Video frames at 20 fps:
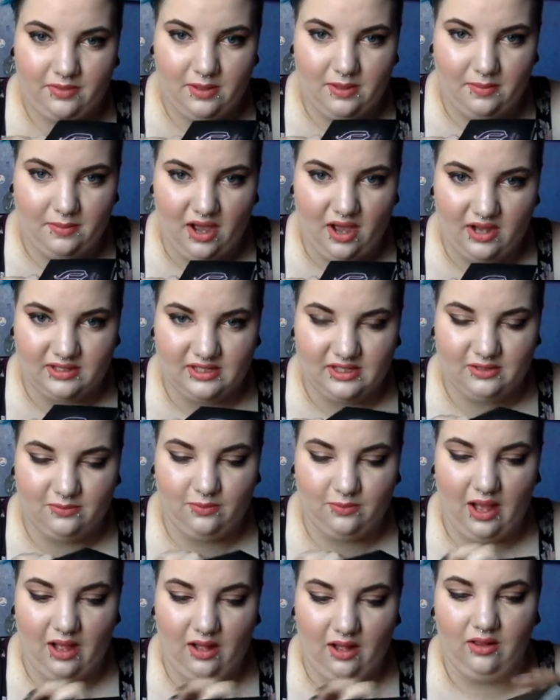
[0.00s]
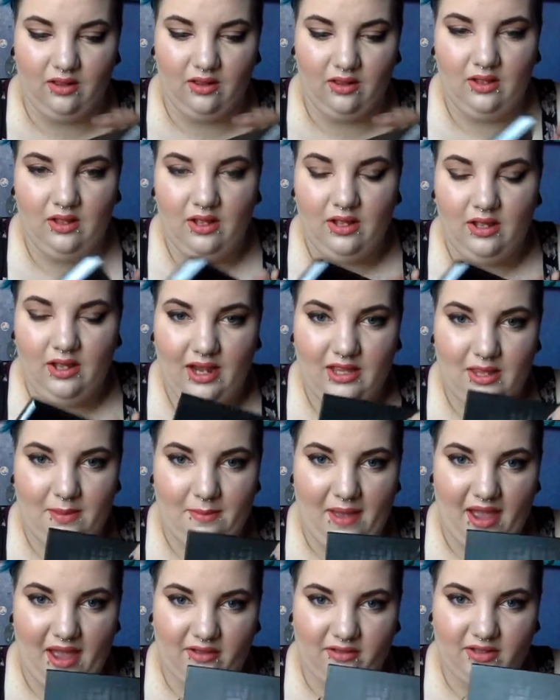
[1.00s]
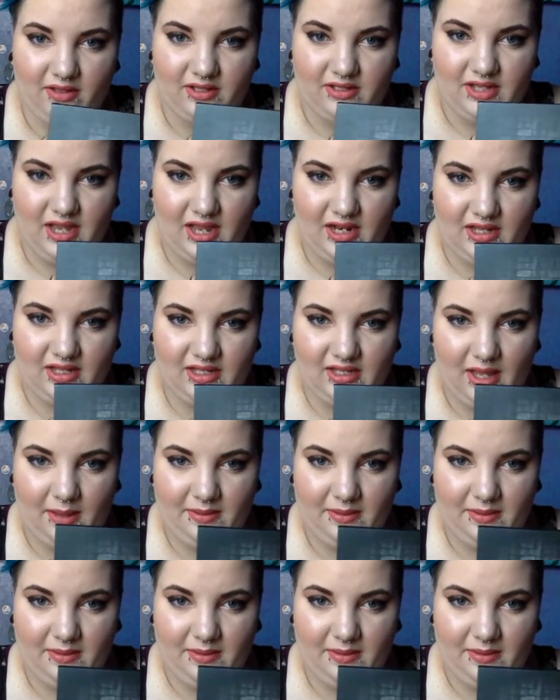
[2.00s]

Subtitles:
box as well. And the back looks kind of the same.